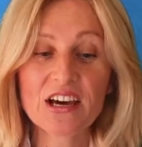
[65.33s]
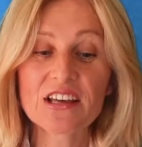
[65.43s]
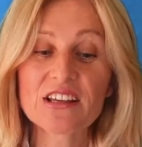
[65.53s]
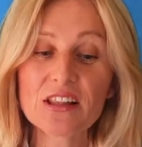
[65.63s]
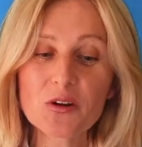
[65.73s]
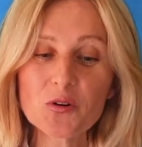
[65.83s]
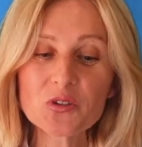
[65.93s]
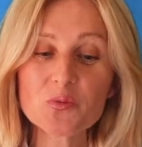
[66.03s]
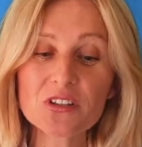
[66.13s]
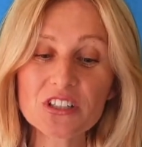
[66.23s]
The
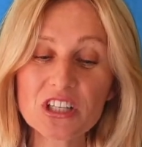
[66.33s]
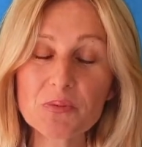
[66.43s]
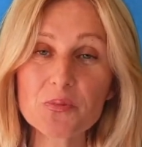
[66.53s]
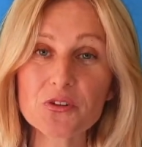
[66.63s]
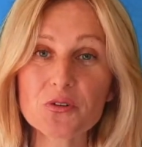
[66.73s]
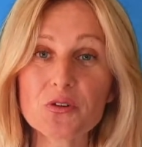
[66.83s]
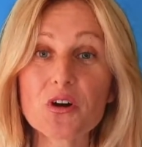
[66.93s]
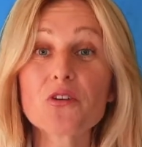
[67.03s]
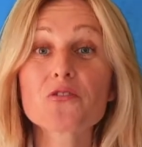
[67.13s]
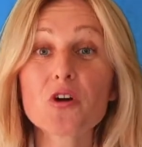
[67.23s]
Lord will keep
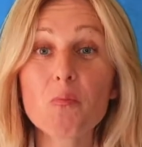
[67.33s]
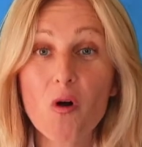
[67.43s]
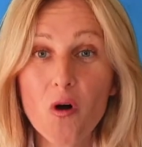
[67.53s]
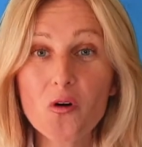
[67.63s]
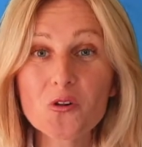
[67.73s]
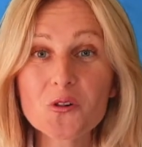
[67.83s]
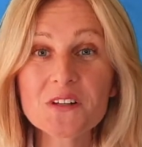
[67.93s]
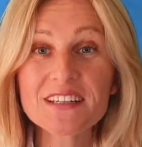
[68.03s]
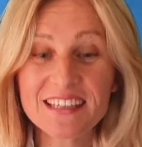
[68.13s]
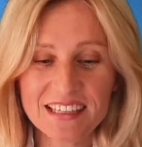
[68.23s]
you from
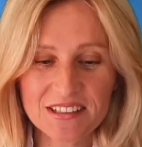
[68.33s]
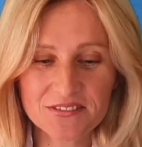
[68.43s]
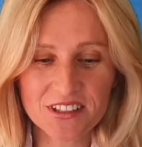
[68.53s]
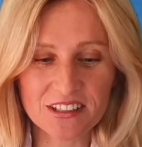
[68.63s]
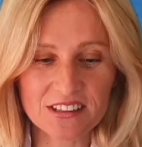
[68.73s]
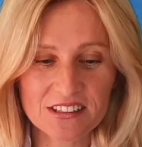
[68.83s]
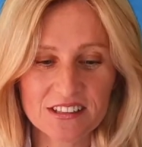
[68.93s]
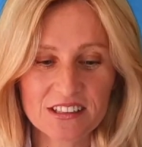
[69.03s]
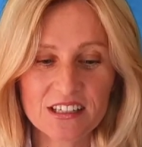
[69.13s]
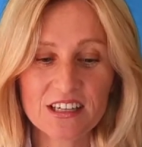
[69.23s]
all evil.
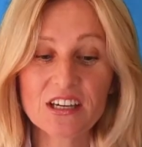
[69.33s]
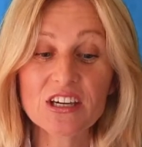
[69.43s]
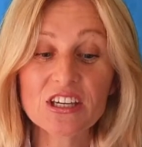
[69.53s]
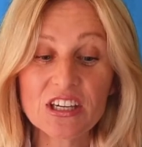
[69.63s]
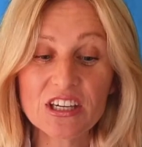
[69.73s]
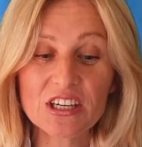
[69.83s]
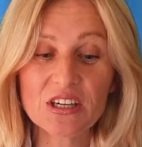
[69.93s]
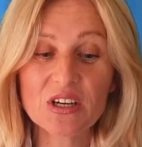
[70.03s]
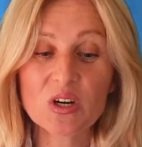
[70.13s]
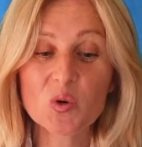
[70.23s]

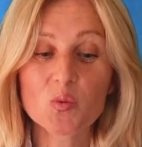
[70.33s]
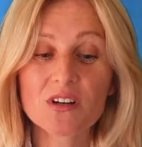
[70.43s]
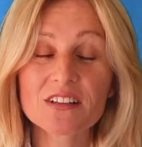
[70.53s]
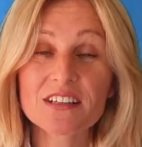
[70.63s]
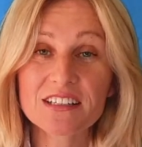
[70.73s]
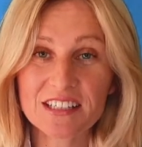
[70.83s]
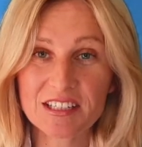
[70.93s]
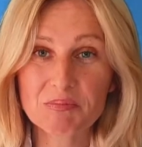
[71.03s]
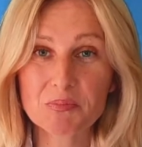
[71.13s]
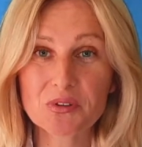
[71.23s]
He will
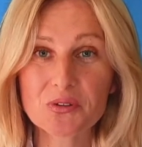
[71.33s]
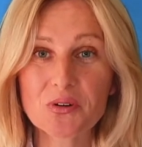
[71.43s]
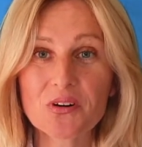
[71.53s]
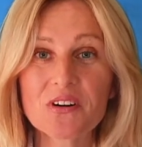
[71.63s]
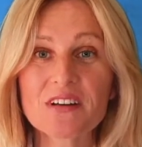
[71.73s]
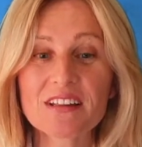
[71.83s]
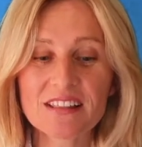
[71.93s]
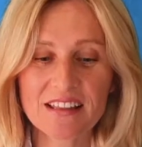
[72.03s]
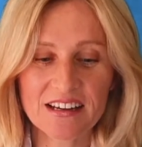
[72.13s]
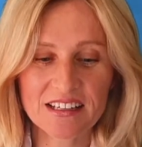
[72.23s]
keep your
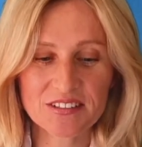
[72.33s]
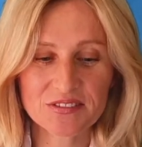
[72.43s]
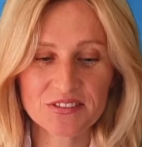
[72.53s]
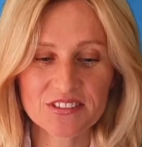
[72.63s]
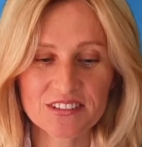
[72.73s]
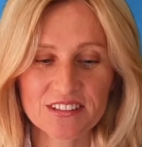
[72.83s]
life.